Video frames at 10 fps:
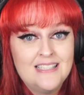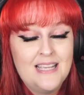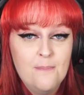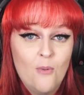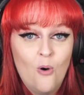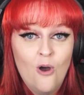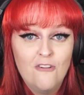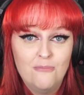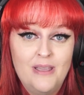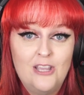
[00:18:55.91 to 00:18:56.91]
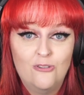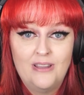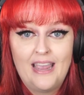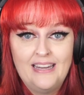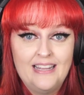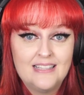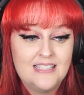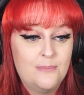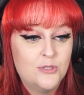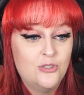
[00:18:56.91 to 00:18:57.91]
see more of me creating
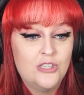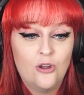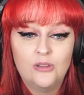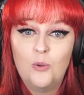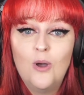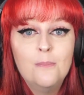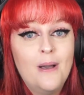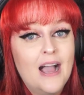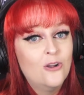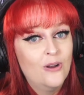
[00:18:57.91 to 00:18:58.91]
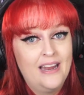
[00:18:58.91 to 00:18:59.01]
sims using only one pack or